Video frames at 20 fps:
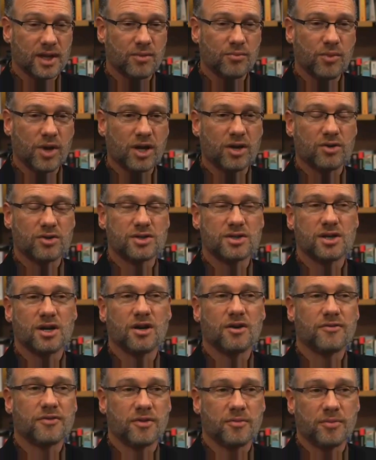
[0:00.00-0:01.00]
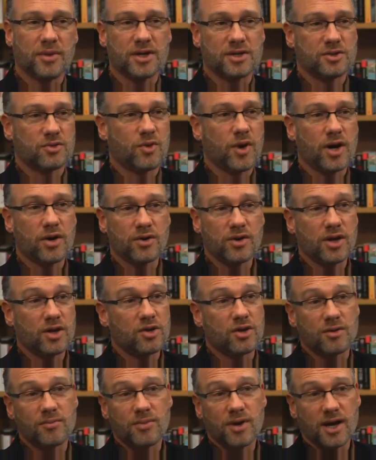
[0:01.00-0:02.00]
Make yourself the best writer that
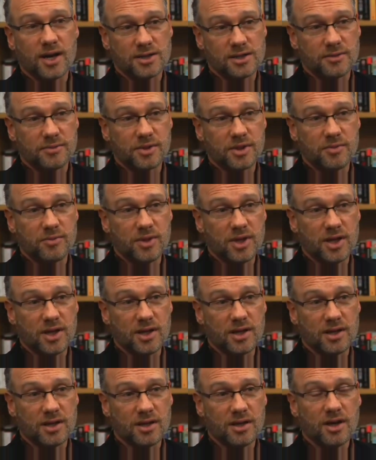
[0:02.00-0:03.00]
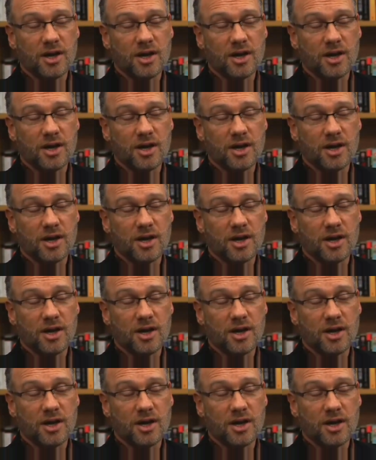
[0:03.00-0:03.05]
you can possibly be.